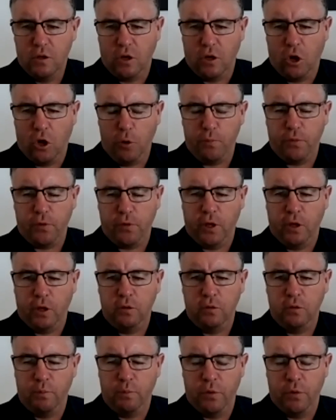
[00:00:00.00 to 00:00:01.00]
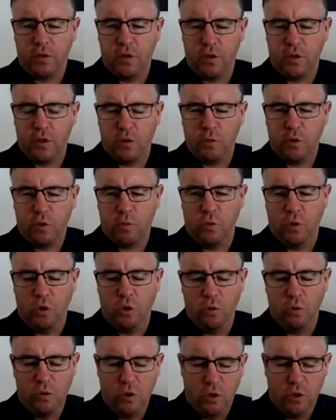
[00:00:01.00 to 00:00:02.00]
Hopefully, businesses
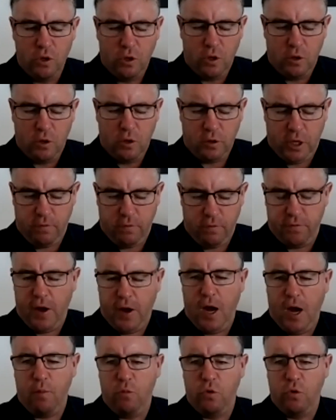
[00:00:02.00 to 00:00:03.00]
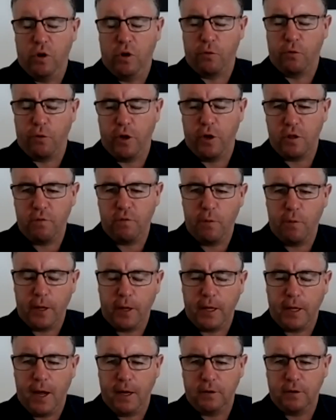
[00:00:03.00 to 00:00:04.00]
will get far more aggressive in
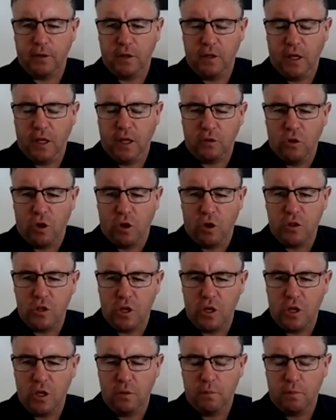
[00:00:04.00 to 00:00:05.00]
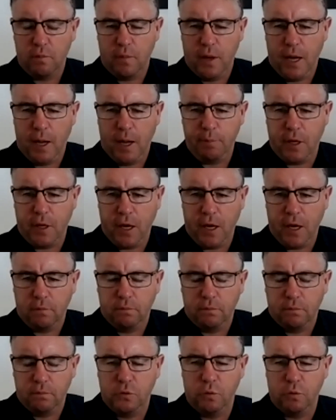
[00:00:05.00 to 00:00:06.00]
regard to technology uptake
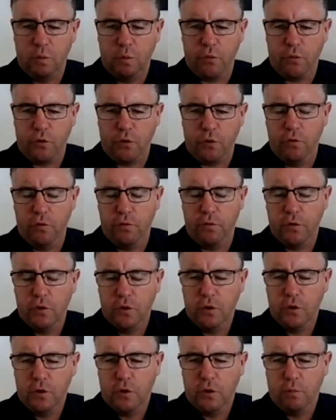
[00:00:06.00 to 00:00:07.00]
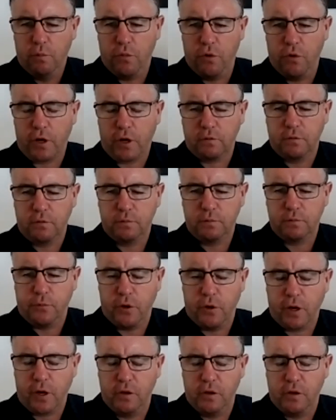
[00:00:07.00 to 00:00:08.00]
to improve
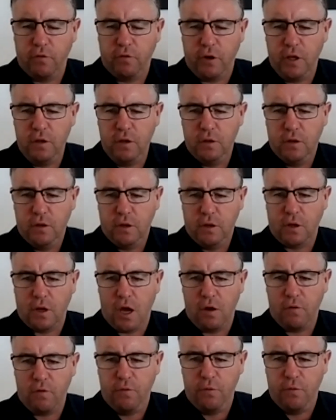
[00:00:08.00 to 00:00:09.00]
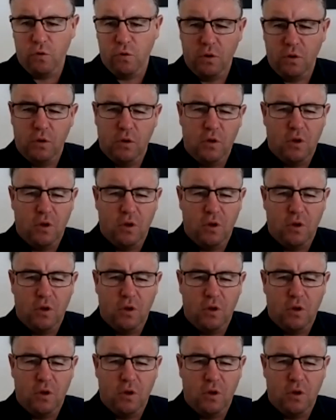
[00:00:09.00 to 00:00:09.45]
productivity going forward.